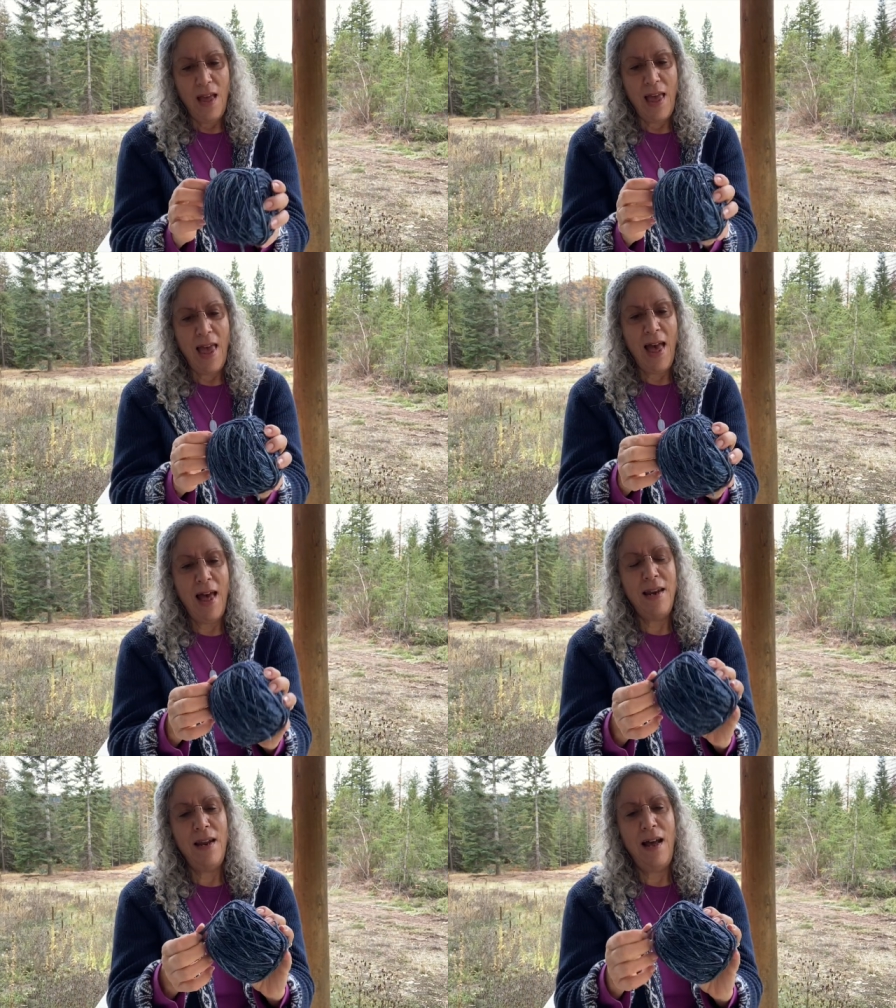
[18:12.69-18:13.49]

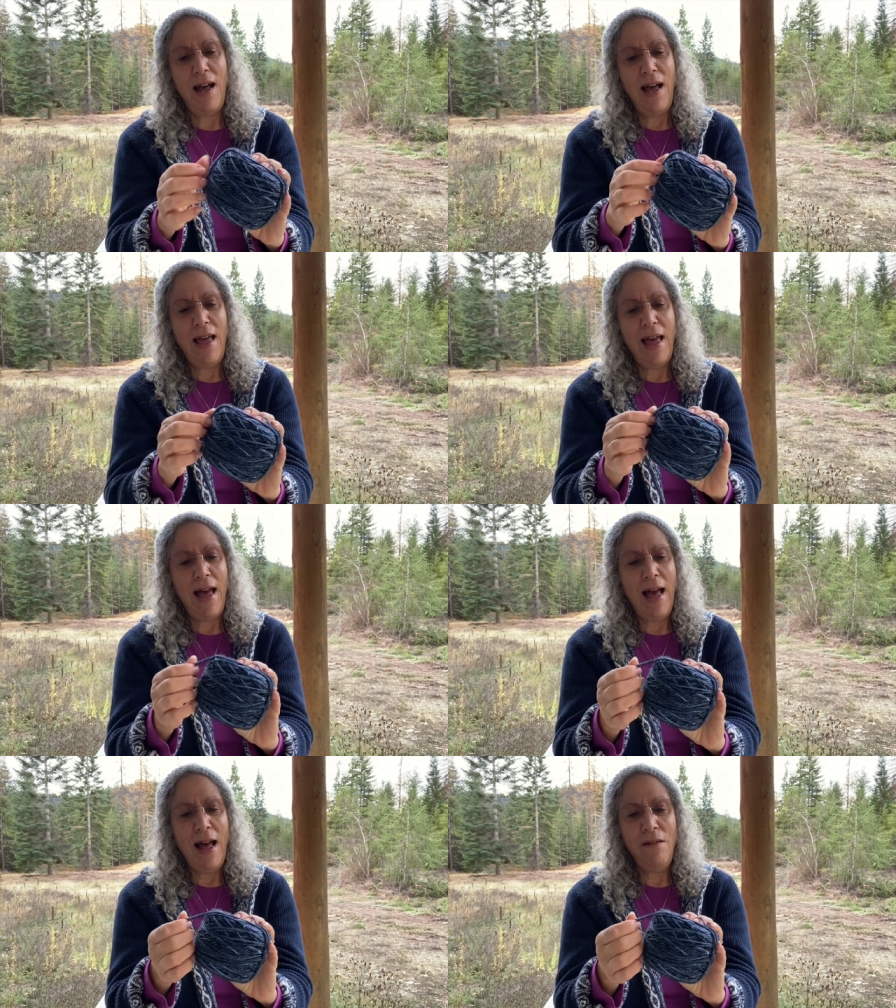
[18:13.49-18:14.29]
And I
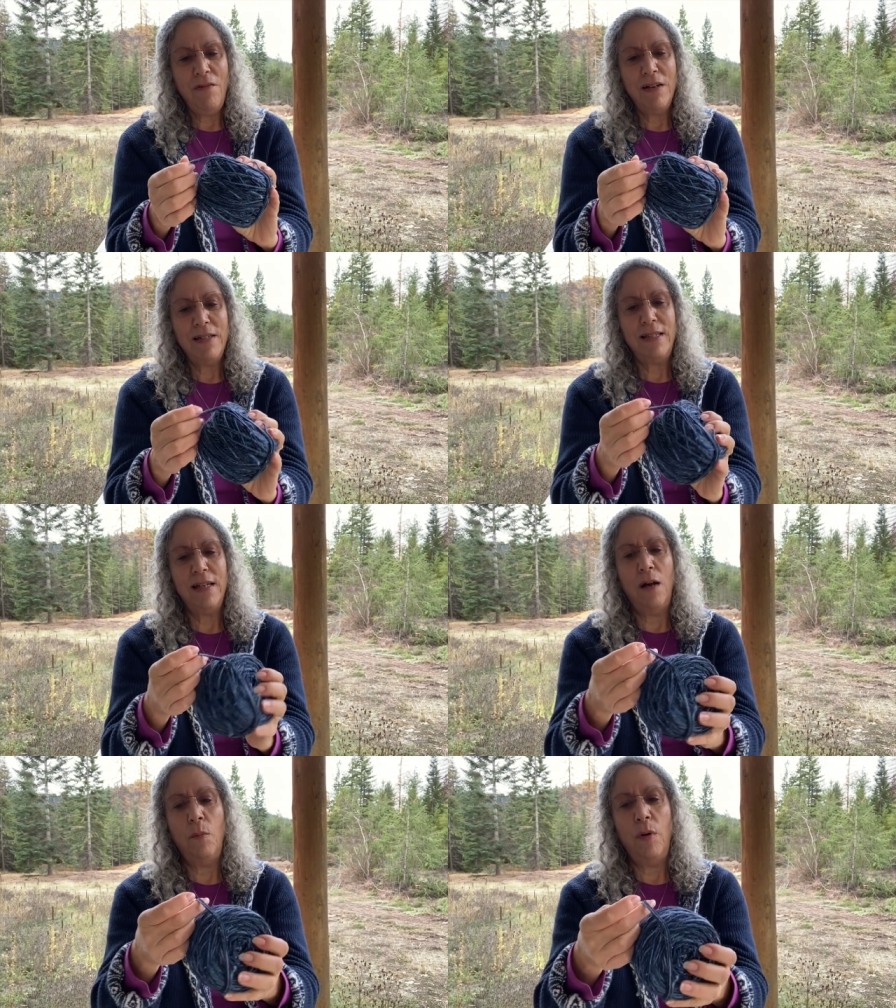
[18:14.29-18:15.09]
have
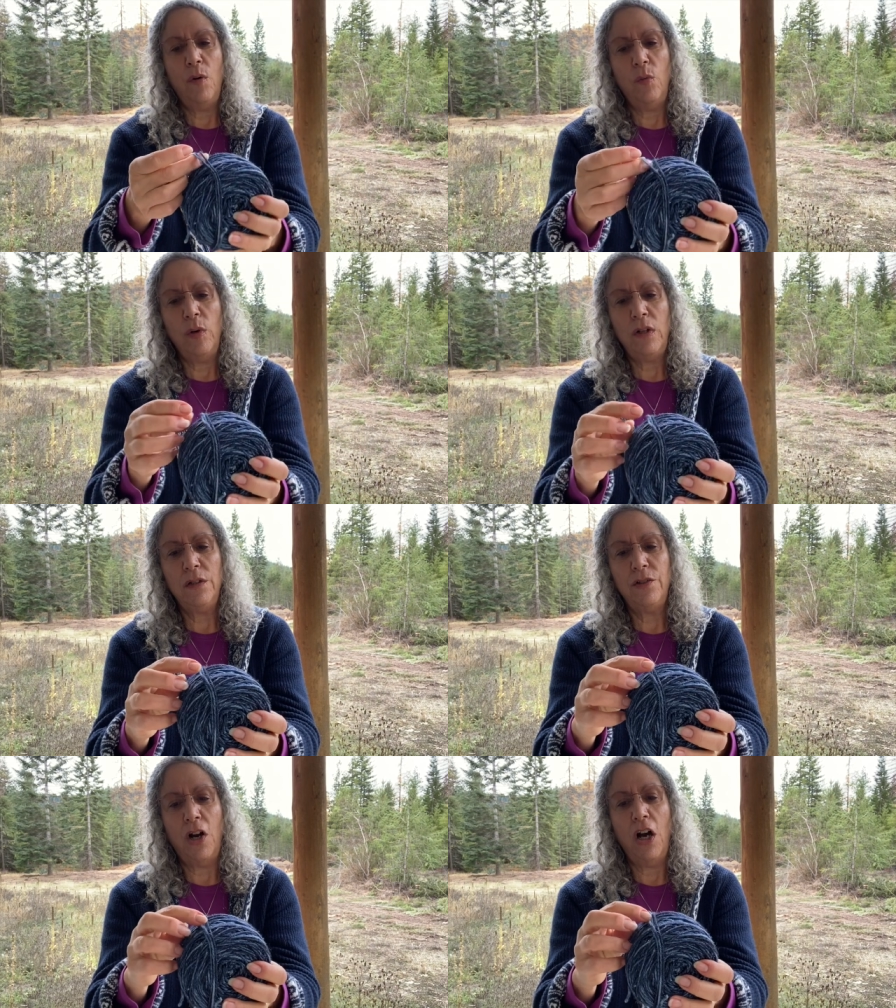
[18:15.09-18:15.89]
some real
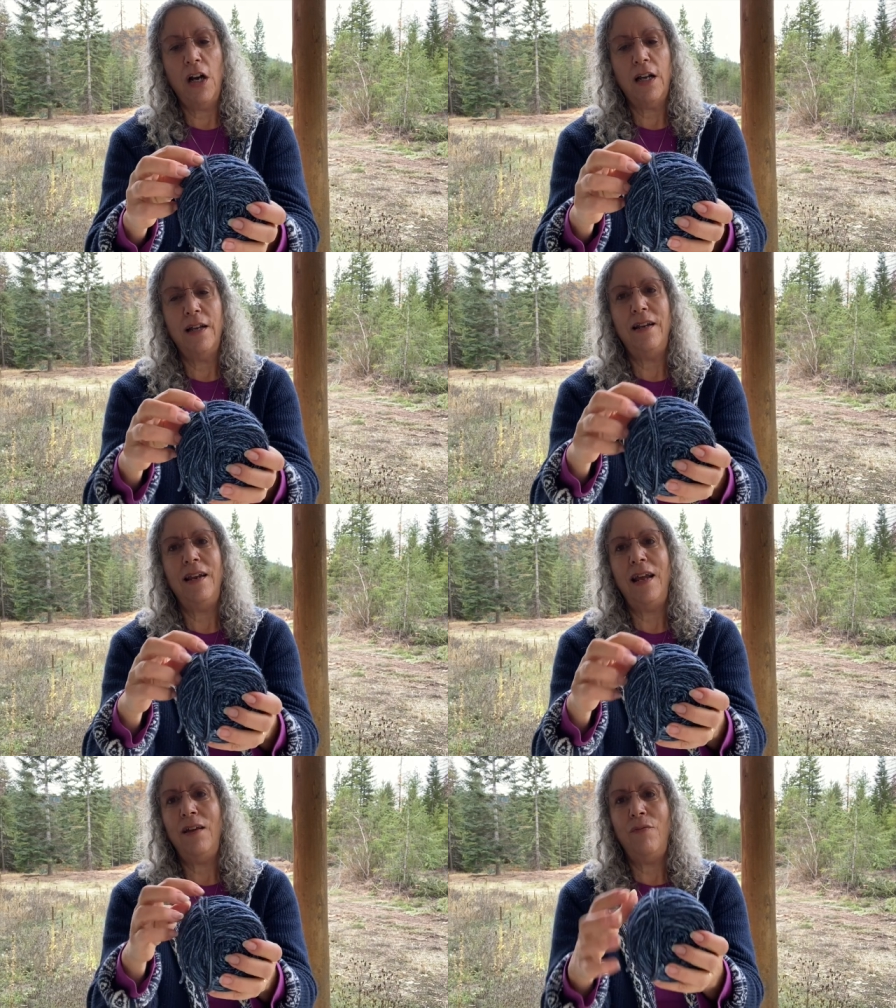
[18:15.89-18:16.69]
dark
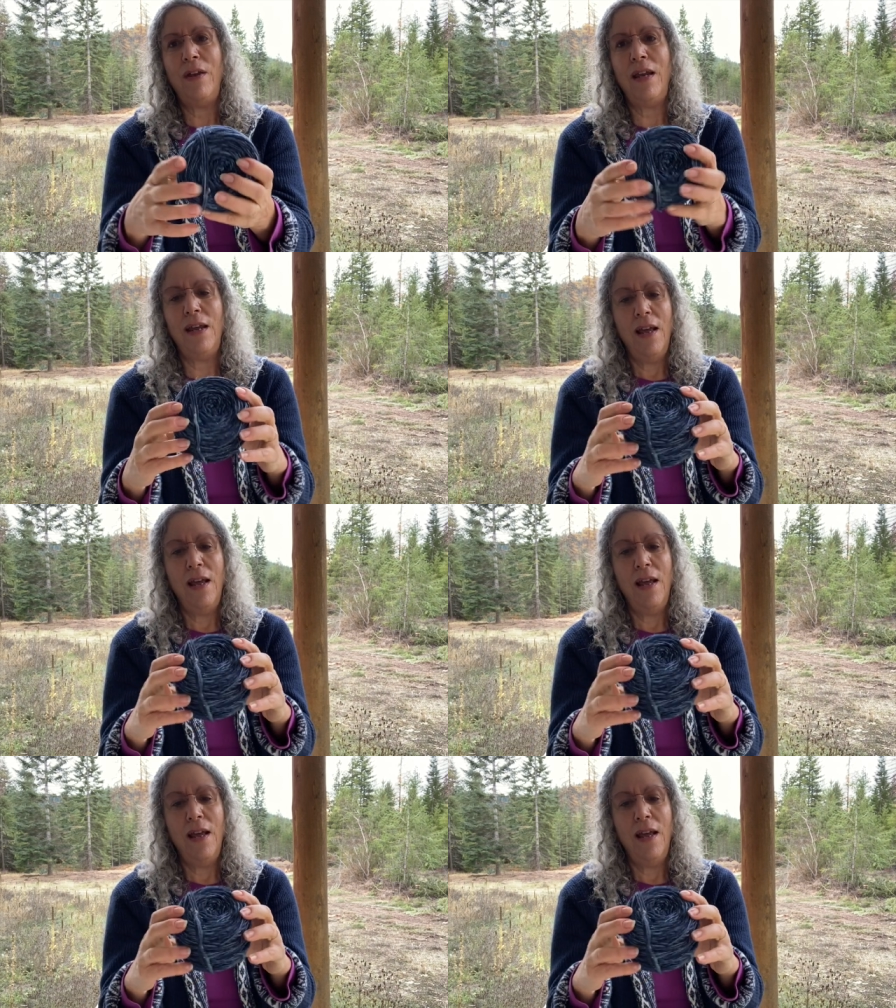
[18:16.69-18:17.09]
navy